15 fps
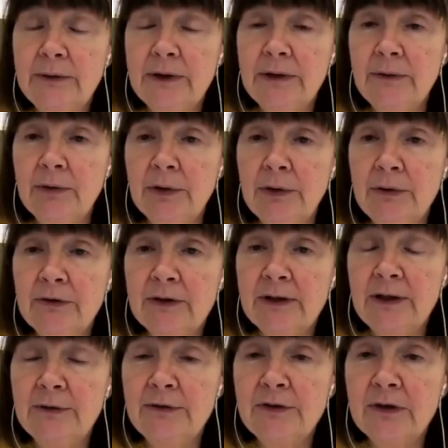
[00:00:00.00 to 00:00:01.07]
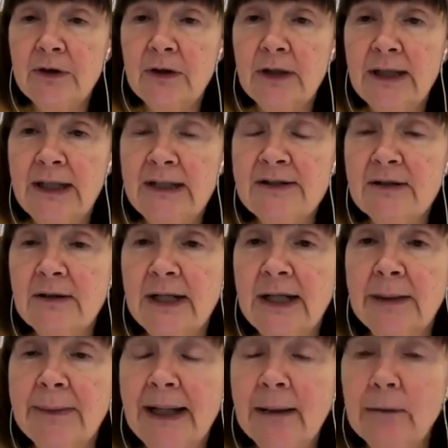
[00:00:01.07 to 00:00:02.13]
that you use and use tiny
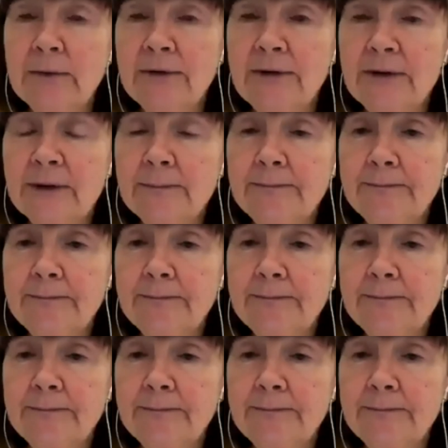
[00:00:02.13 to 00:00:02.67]
amounts.